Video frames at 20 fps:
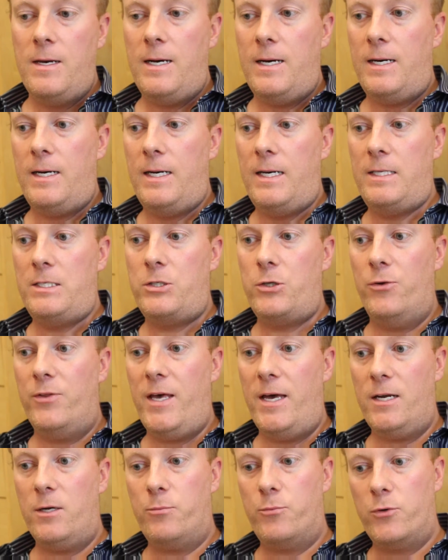And so
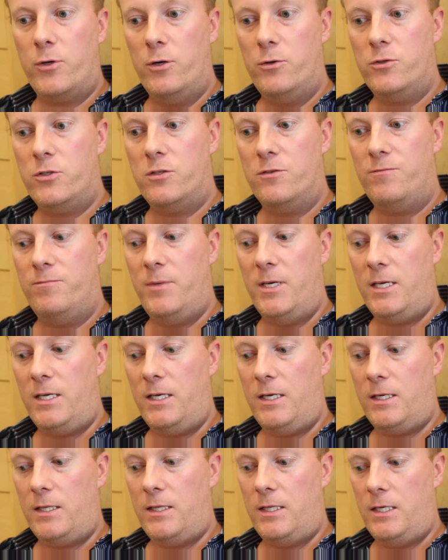that approach of
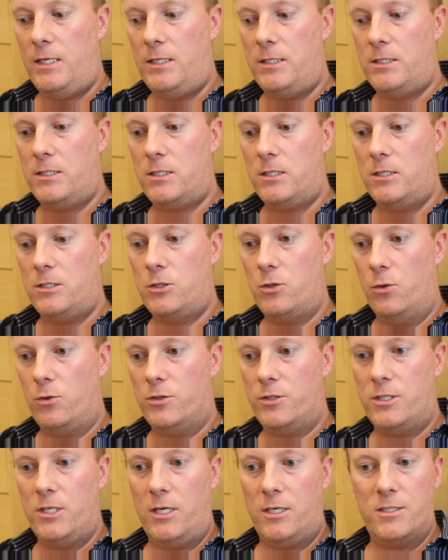making these
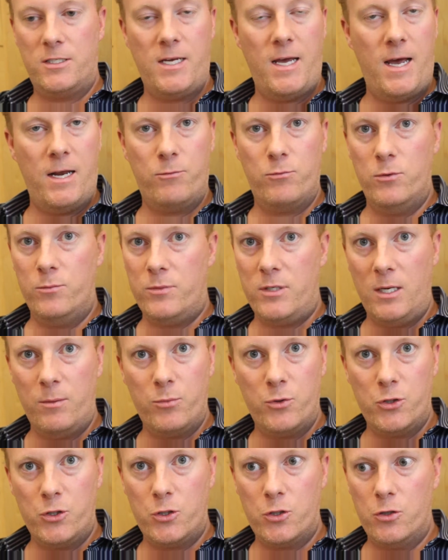solar cells at room
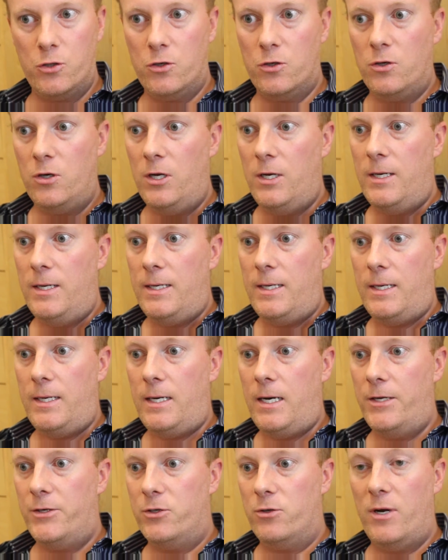temperature,
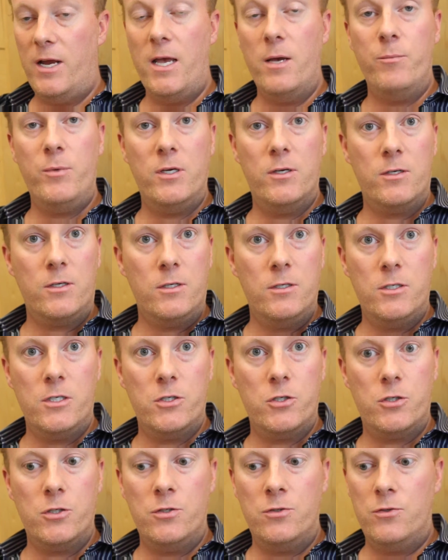under ambient
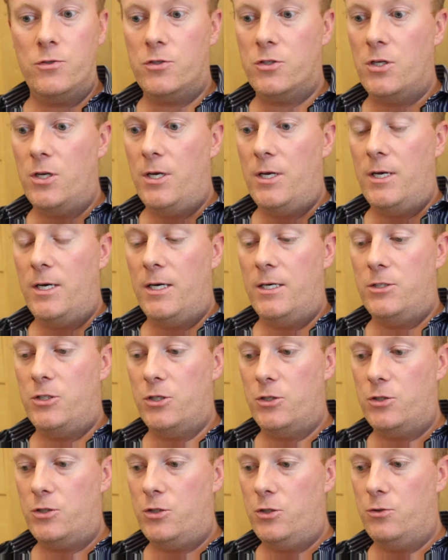conditions,
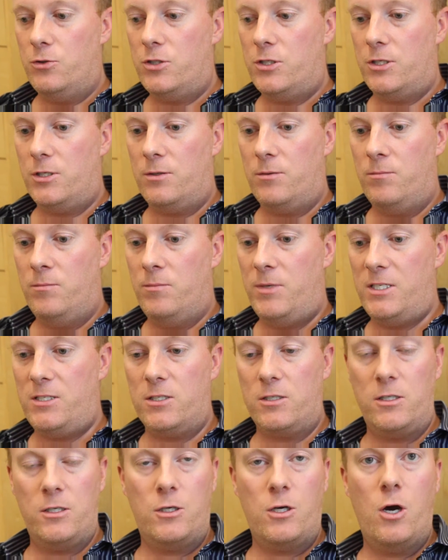just using
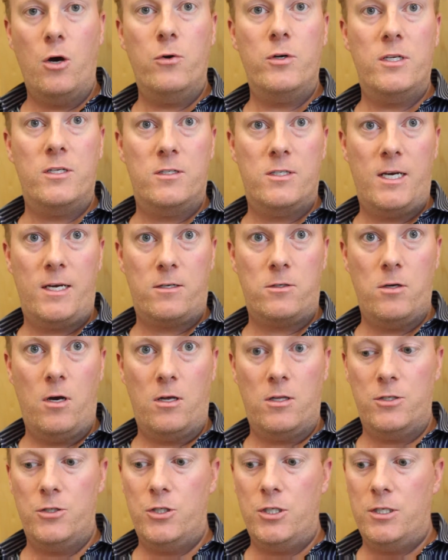basically coating
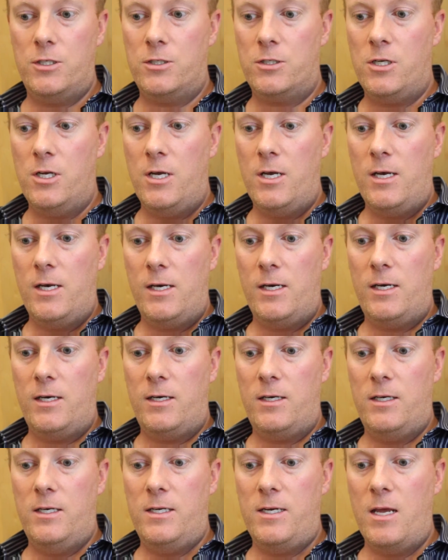technologies,
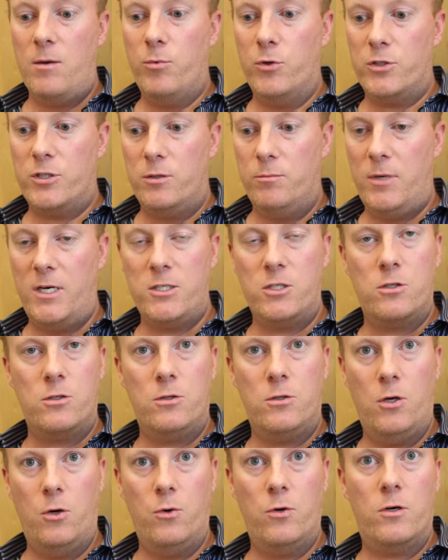enables a
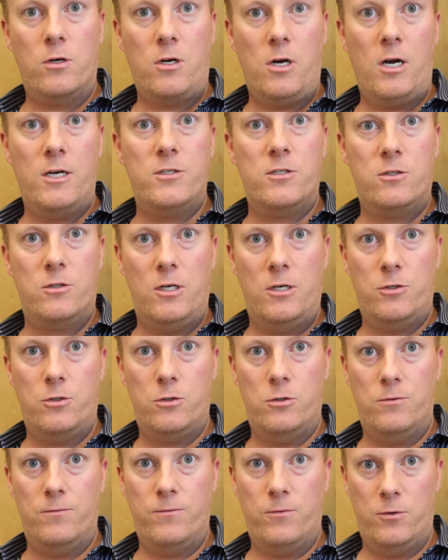much lower cost
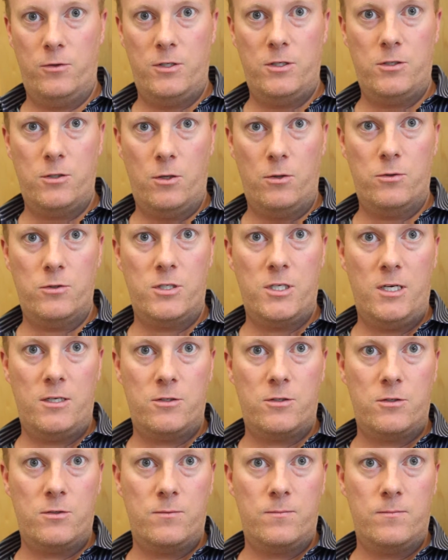structure for these solar
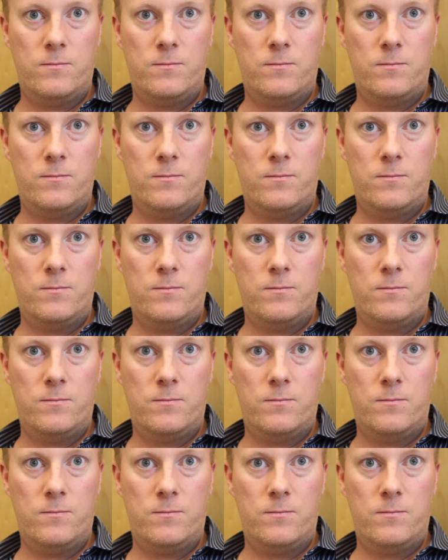cells.